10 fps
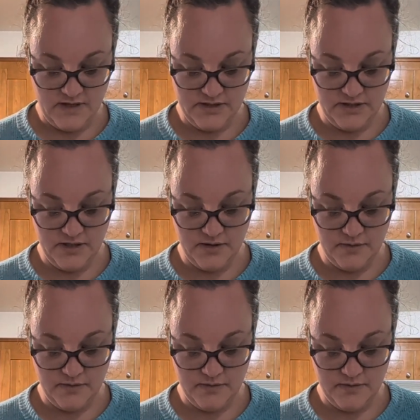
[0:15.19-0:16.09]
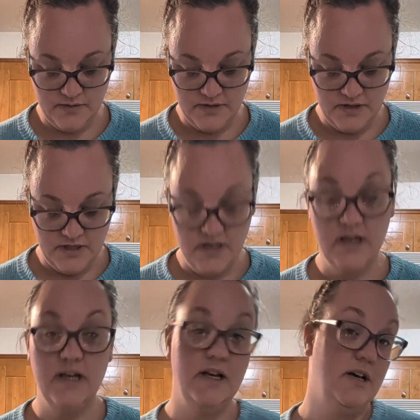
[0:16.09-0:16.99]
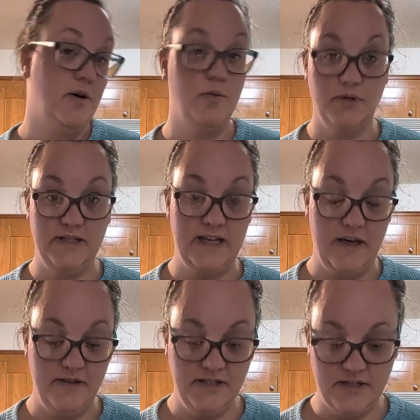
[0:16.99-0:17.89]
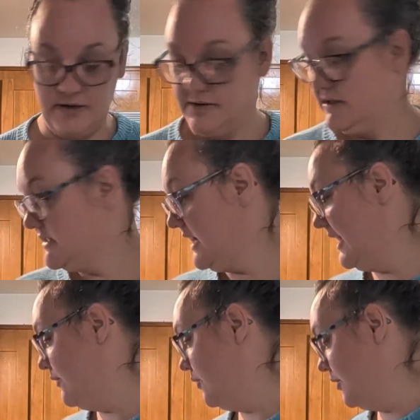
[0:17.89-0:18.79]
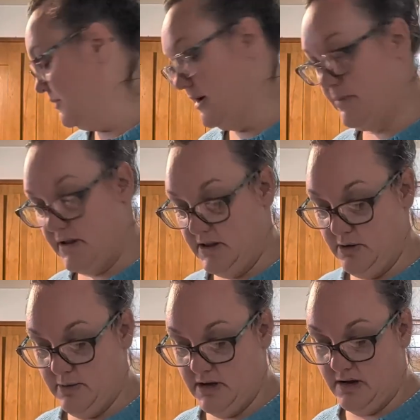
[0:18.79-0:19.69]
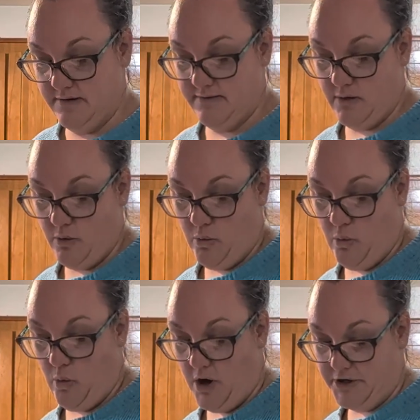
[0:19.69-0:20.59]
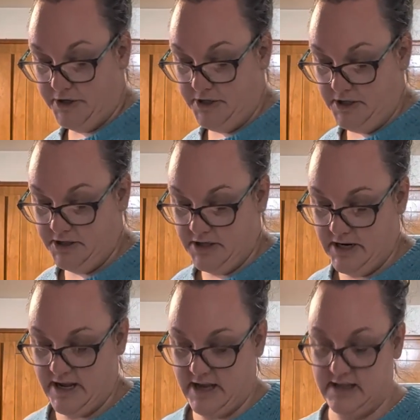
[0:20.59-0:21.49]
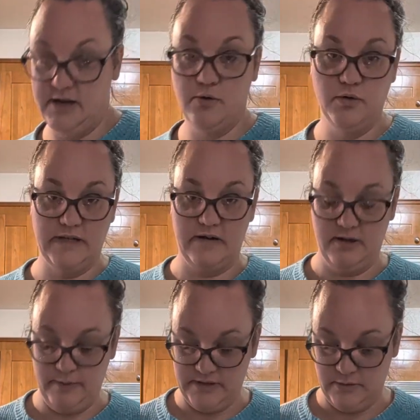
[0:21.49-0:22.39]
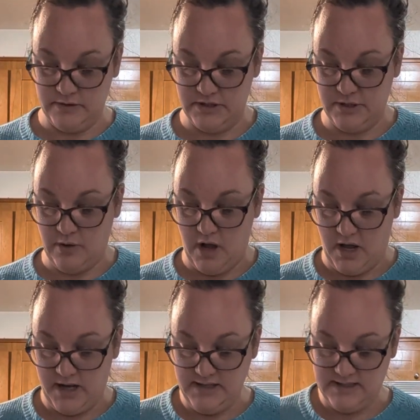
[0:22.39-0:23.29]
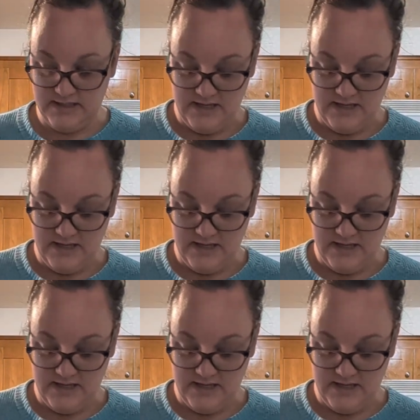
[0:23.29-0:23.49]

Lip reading: So we'll see how this goes. I warmed up a little bit of water and let it cool down a little bit so it wasn't too hot.